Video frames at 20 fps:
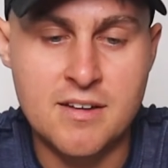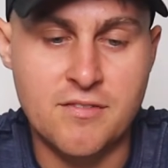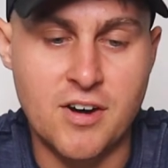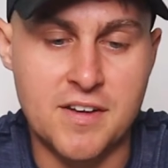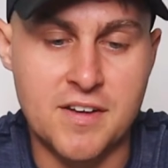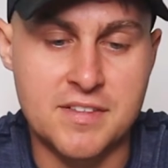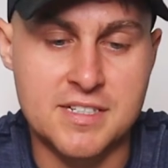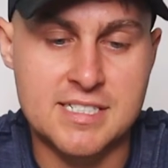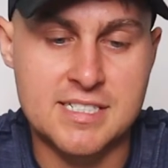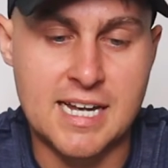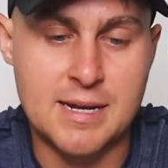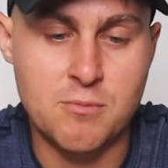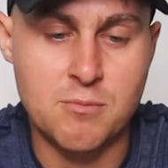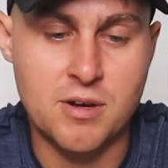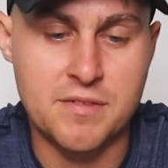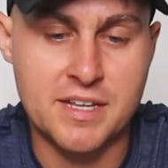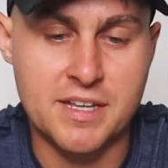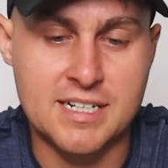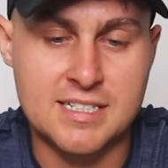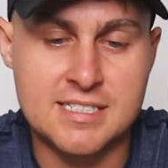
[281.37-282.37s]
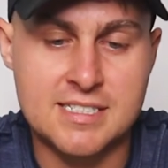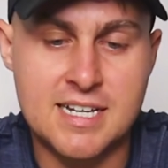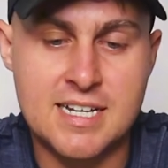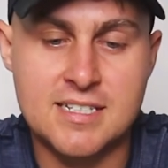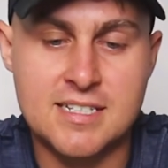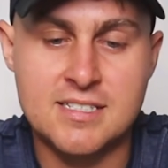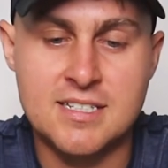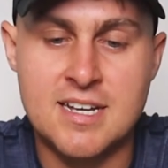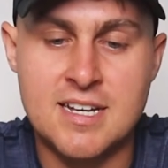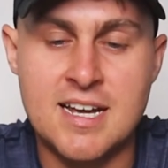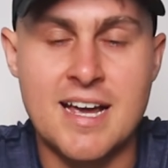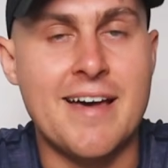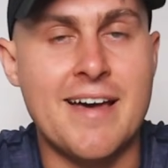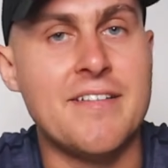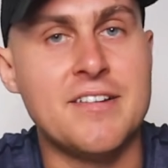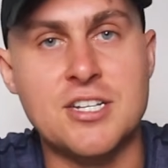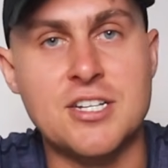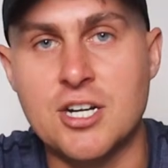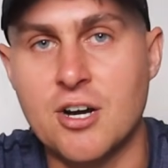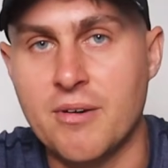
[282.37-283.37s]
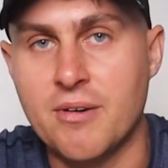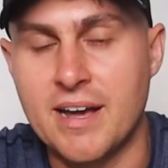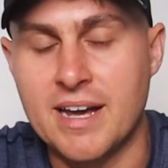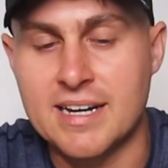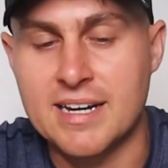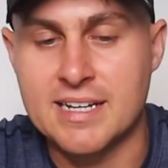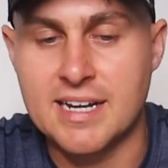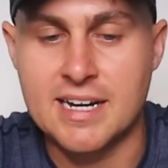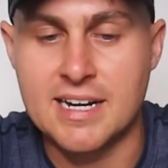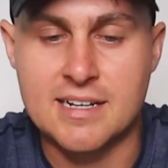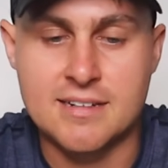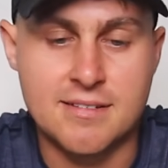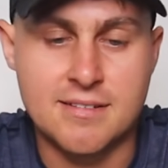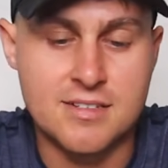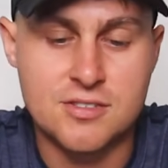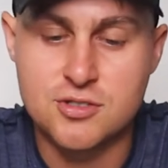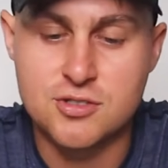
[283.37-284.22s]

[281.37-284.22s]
find the same one that it says, and then you go ahead and get it.